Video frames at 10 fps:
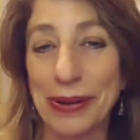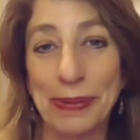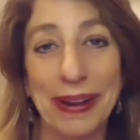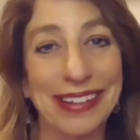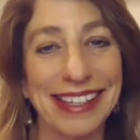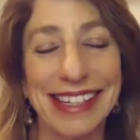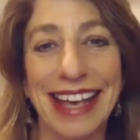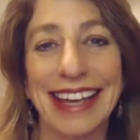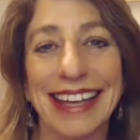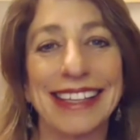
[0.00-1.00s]
what I was about to
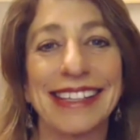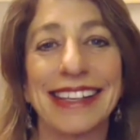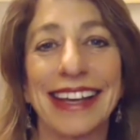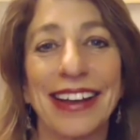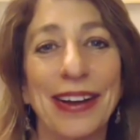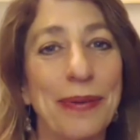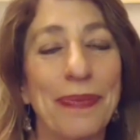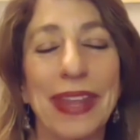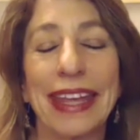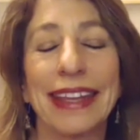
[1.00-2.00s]
say is
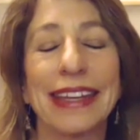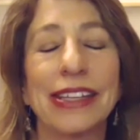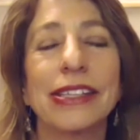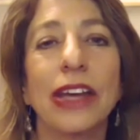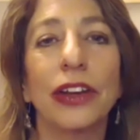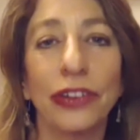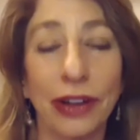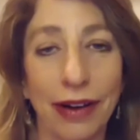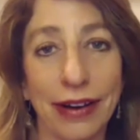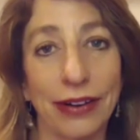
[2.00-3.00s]
it is such
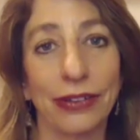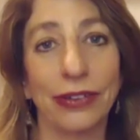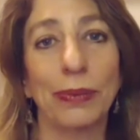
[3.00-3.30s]
an honor